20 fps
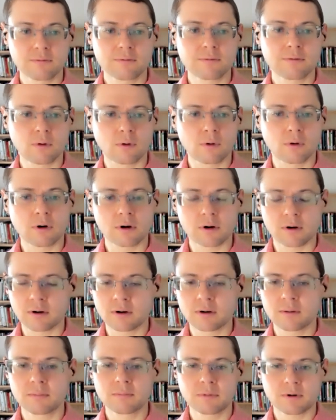
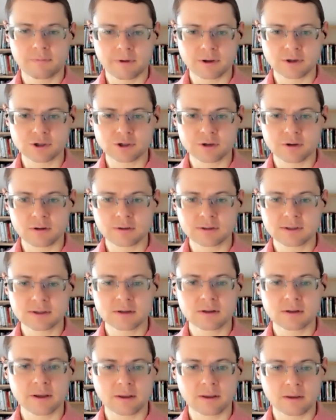for
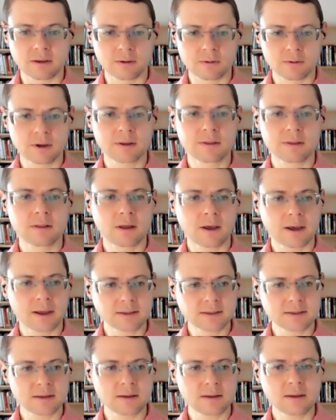professionals like you in
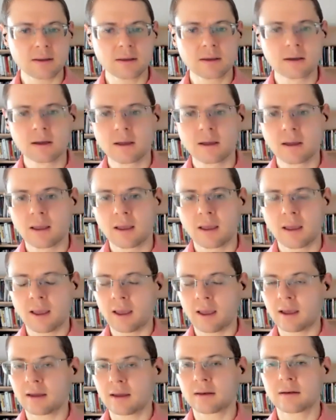IT
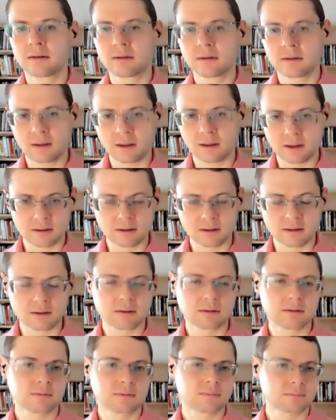and
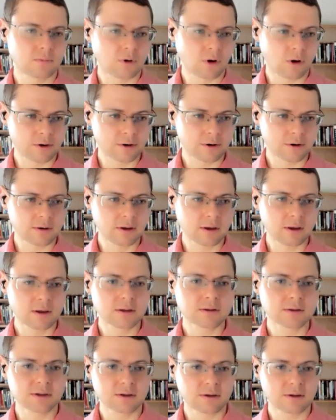in auditing
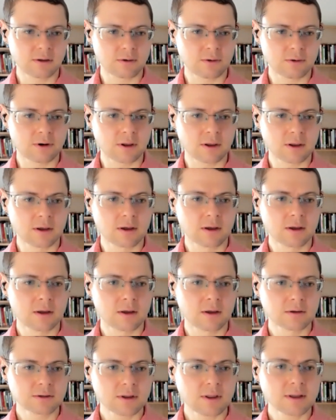and security.
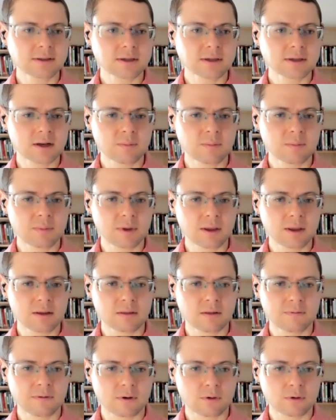So that's going to be
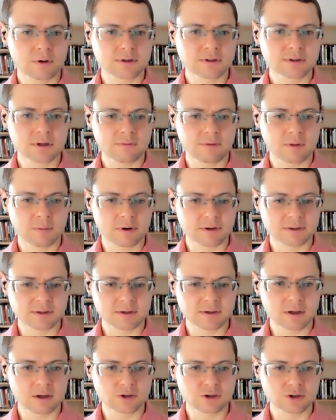the focus of the
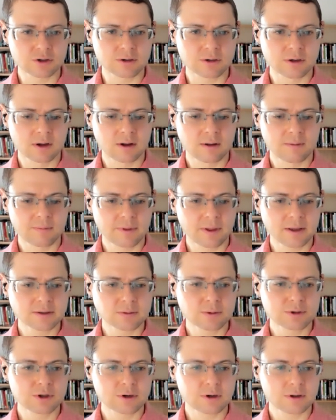presentation.
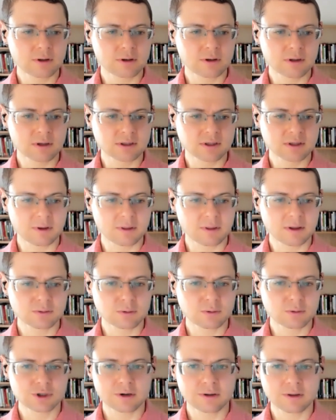That's what you can anticipate.
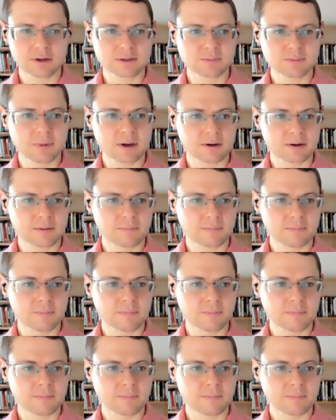That's what you can expect.